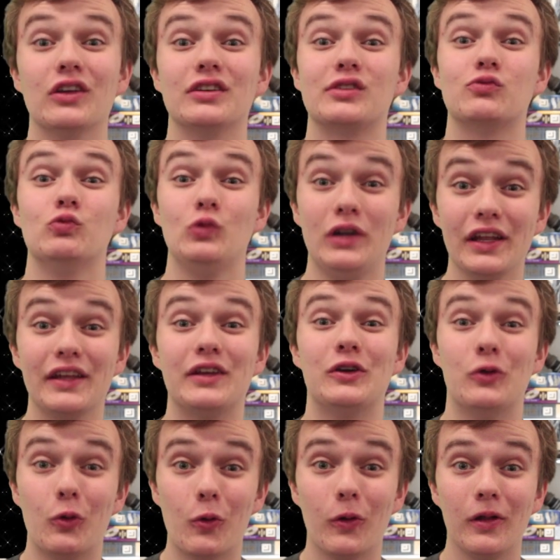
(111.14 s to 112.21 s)
looks really
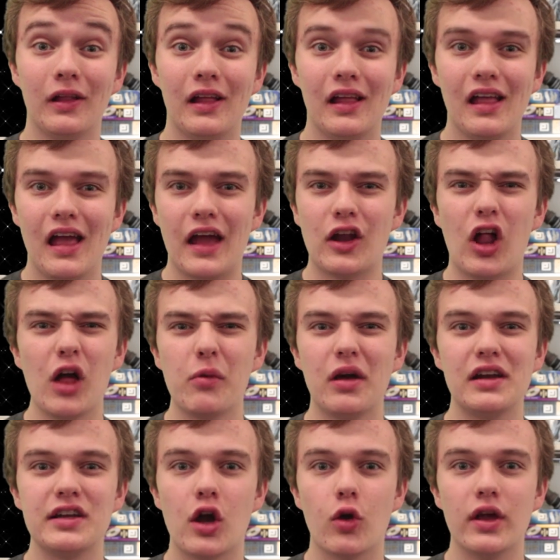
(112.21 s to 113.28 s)
cool, and all I want
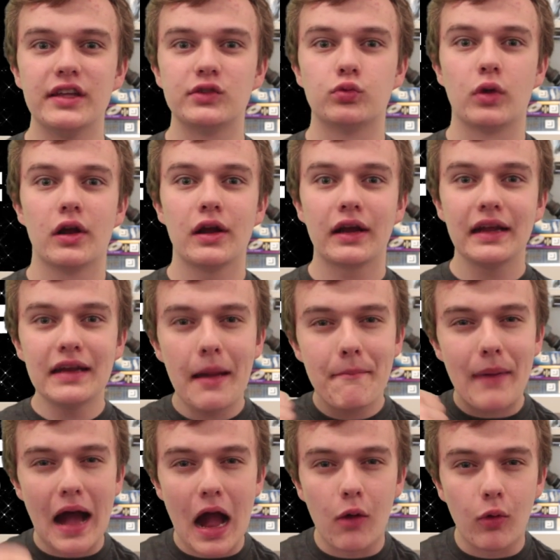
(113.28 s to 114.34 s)
to know is where can I
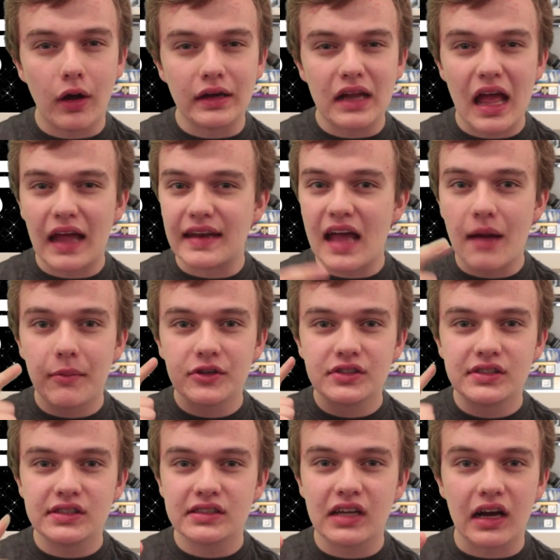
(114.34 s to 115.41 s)
buy one and how much
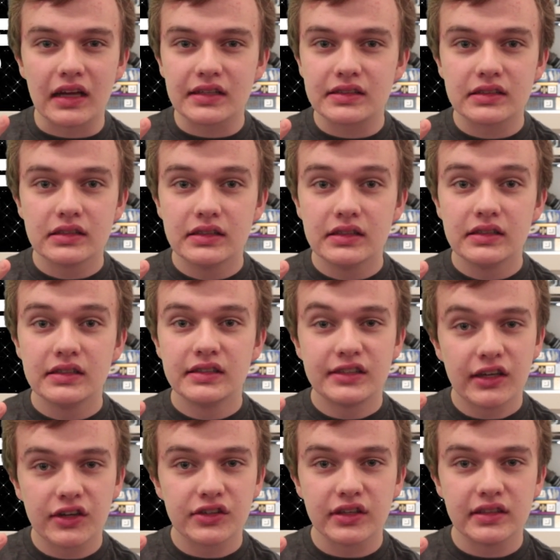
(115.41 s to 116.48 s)
does it cost?
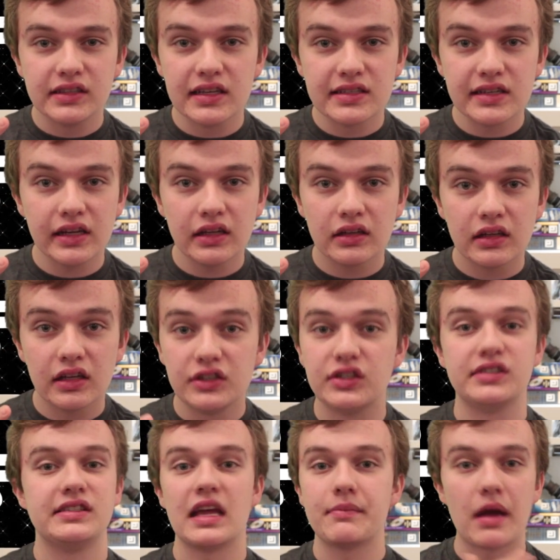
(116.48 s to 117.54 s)
Seriously, Disney,
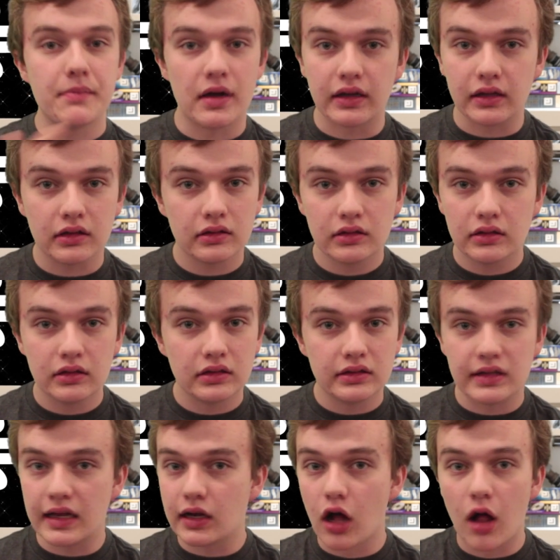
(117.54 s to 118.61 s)
just take my money.
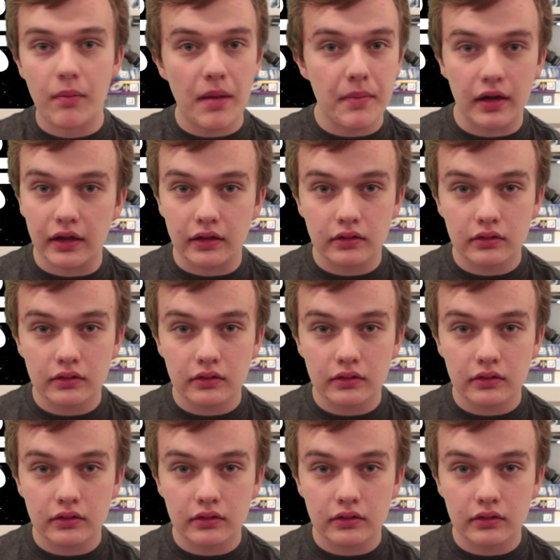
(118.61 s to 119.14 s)
Take all my money.